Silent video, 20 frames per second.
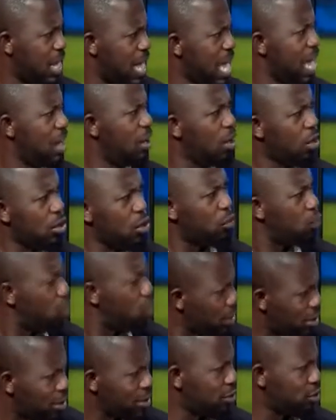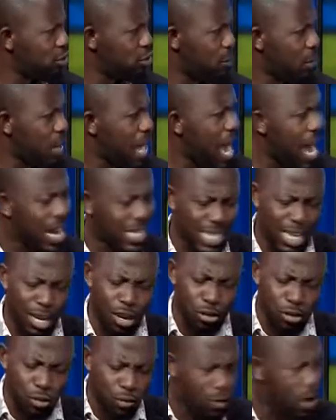A lot of questions should be asked. A
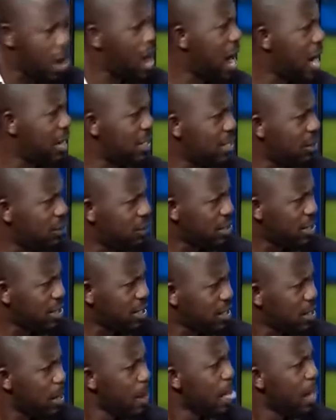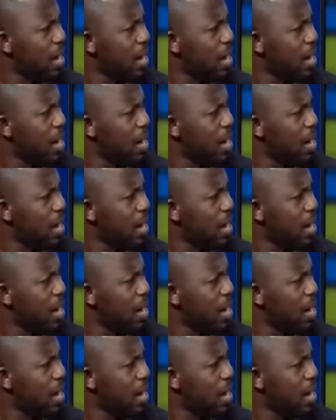lot of our activities,